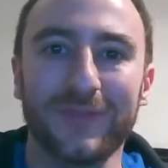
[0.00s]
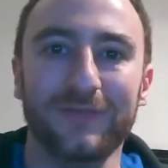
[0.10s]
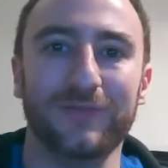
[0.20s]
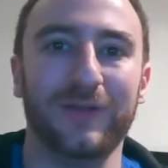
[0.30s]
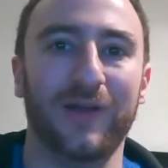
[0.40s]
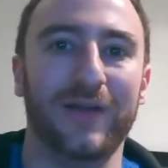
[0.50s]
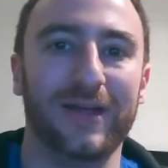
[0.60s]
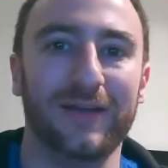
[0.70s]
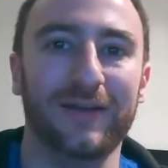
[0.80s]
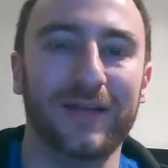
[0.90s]
Florio
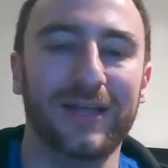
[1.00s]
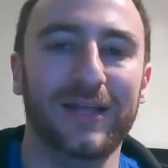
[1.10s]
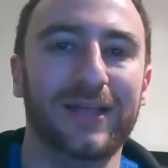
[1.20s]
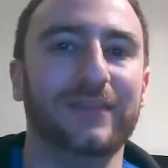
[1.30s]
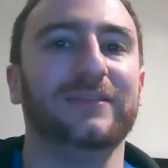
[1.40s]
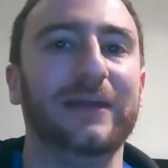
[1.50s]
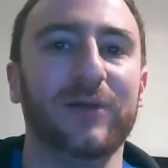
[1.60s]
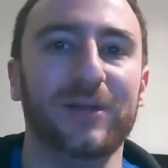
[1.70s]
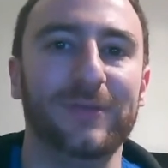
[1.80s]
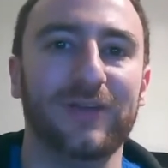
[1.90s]
here, and today we're
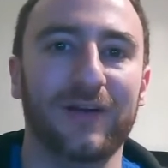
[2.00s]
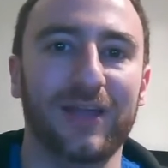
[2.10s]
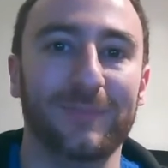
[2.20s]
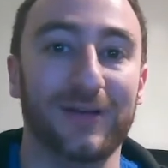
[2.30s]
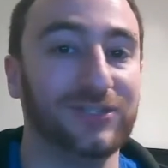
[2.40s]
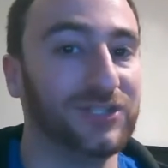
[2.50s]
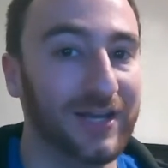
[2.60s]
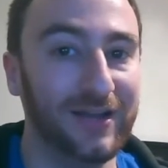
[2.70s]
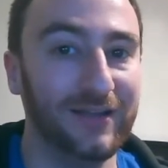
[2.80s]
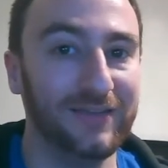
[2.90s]
going to be talking about
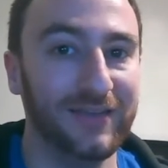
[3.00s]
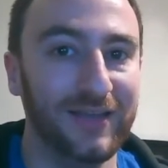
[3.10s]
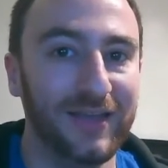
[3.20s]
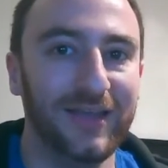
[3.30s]
shiny hunting